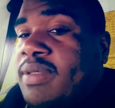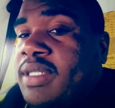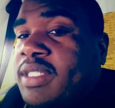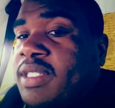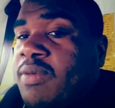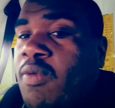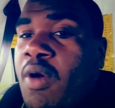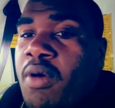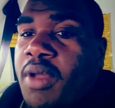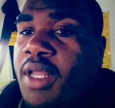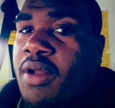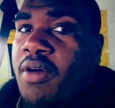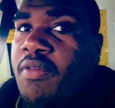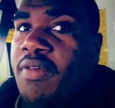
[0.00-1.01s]
because she won't
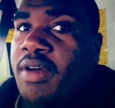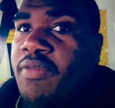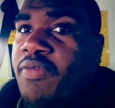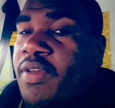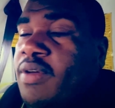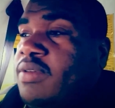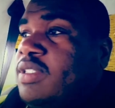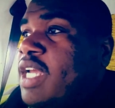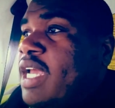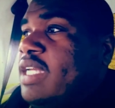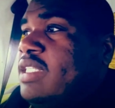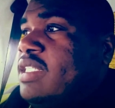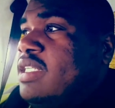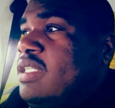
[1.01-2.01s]
get over that Phil
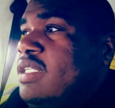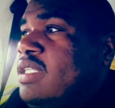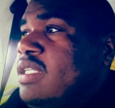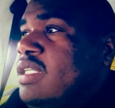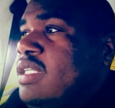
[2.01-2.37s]
Jackson